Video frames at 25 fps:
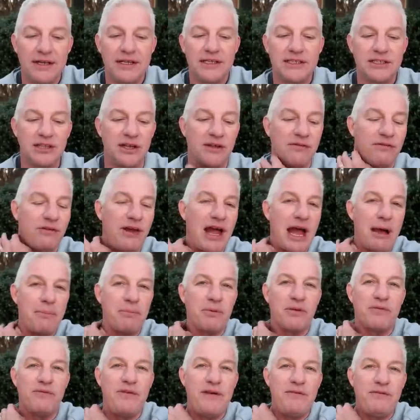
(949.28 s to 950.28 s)
So the
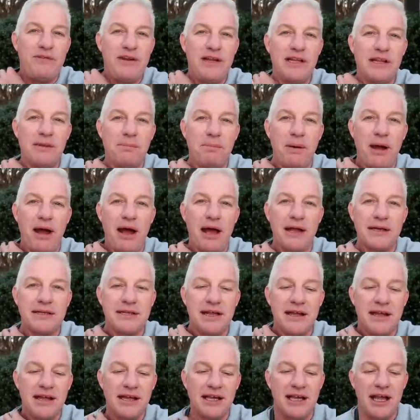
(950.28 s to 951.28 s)
flop with 50 in the pot
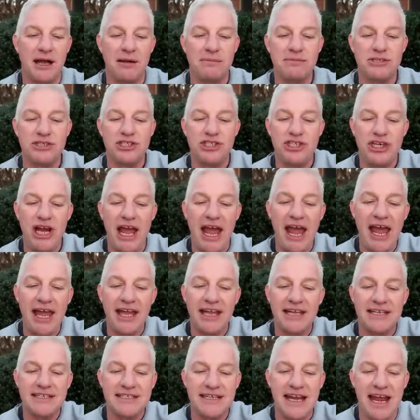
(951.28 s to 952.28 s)
comes
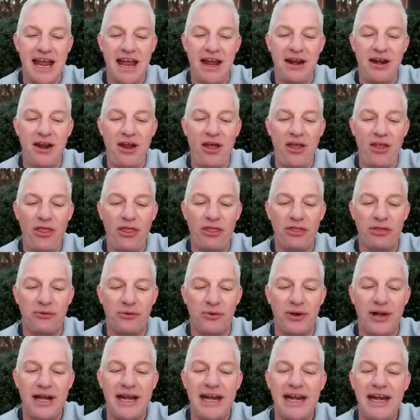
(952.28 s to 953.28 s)
jack, 10,
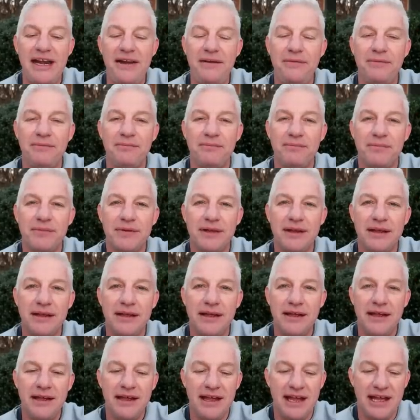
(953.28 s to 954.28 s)
3.
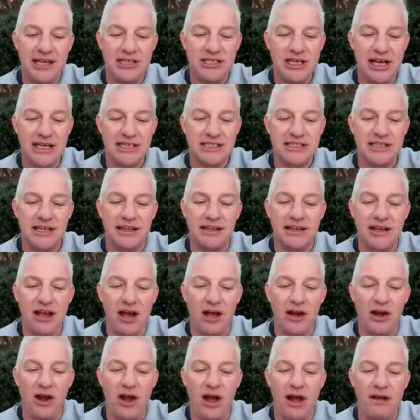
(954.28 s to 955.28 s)
It checks to the
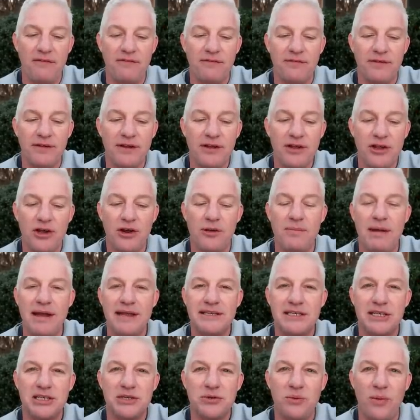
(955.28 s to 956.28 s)
cutoff, who
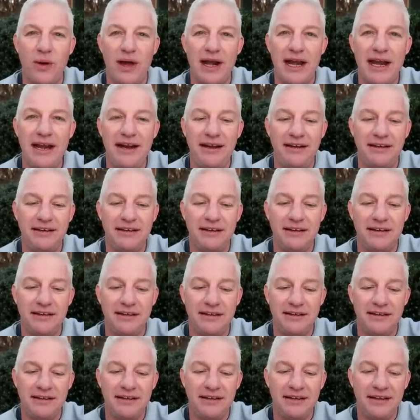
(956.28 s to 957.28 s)
makes it 20.
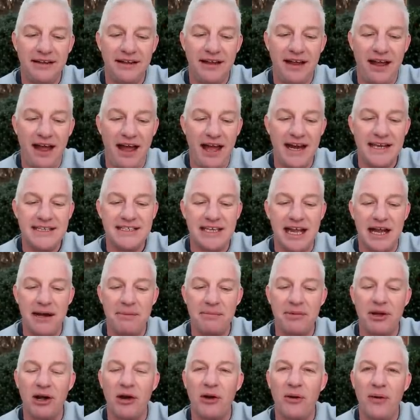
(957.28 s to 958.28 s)
I decide
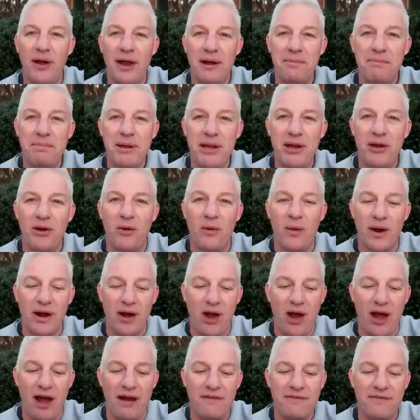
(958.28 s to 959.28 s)
I'm going to go ahead and peel one
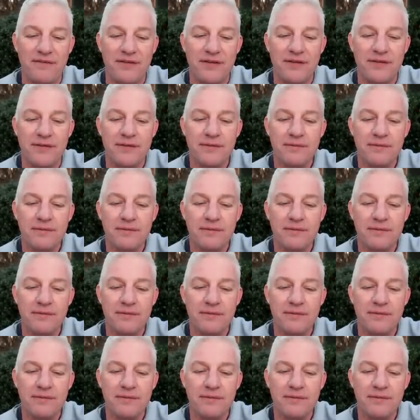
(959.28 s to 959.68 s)
off.